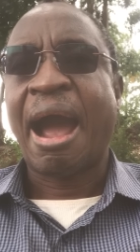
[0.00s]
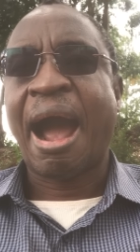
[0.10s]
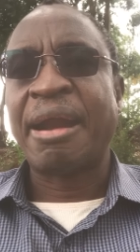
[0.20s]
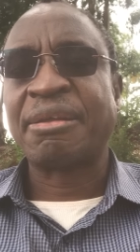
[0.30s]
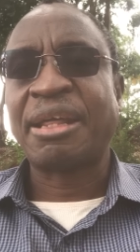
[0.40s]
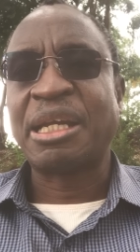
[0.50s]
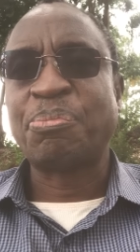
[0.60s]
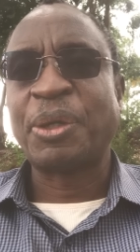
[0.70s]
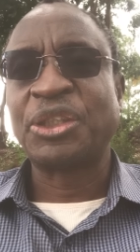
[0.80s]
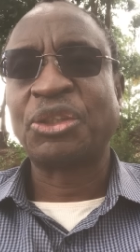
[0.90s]
and
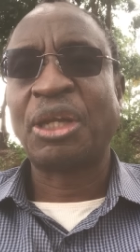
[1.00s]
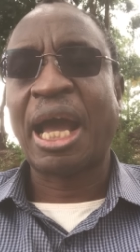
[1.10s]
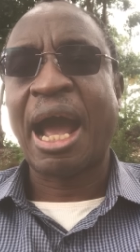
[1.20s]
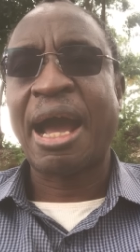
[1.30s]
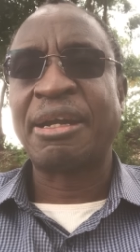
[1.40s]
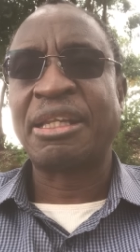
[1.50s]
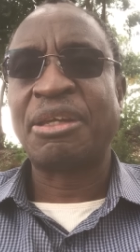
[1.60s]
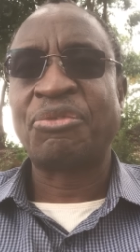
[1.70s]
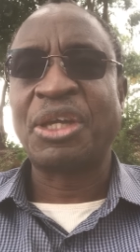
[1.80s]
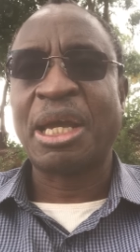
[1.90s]
that person and
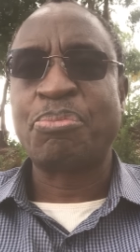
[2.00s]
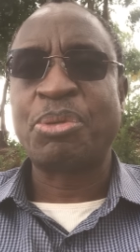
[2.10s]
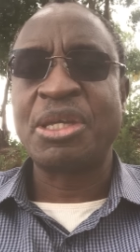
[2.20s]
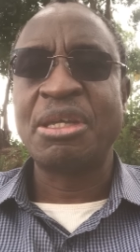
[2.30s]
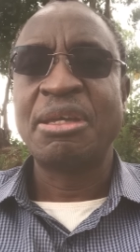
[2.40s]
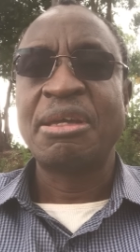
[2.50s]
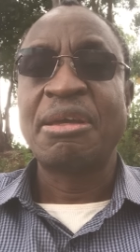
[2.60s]
the VIP